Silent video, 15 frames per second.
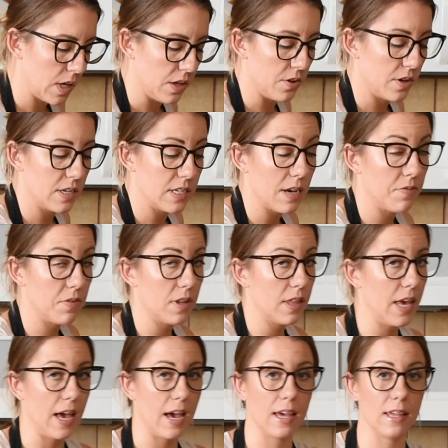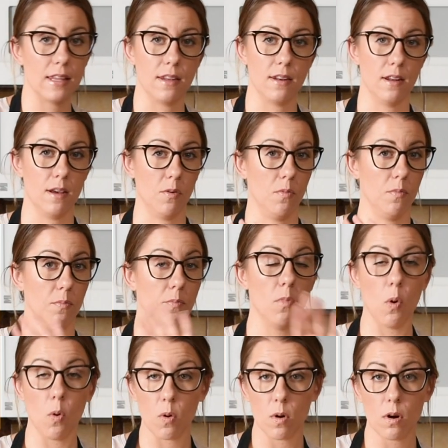You can definitely add
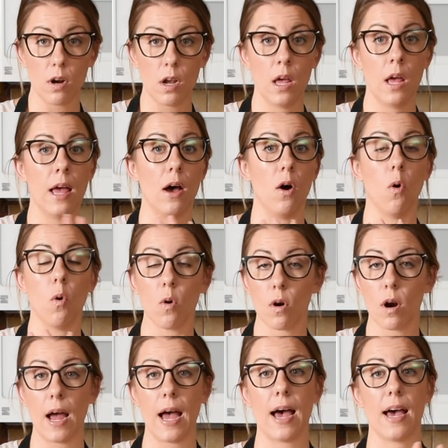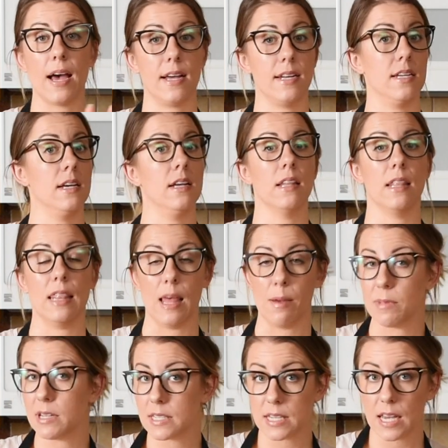more or add
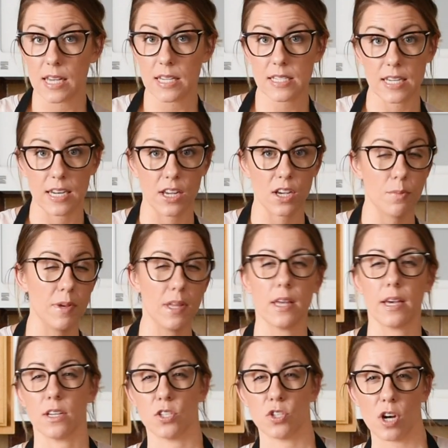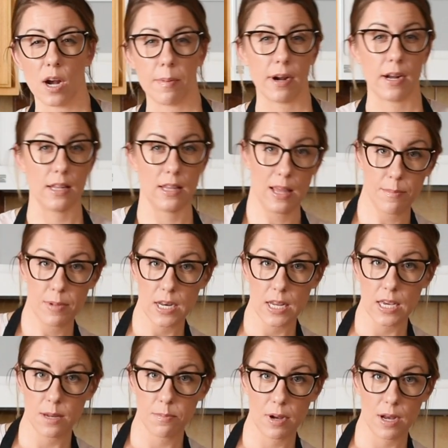lemon zest, and it could be like a strawberry
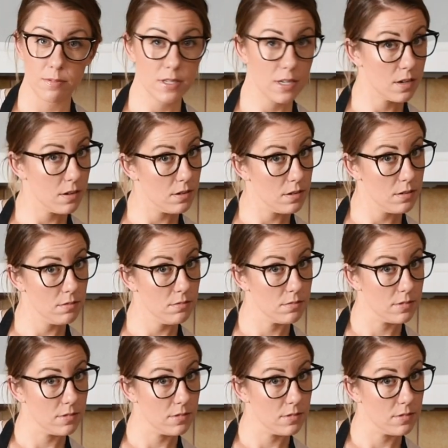lemonade popsicle.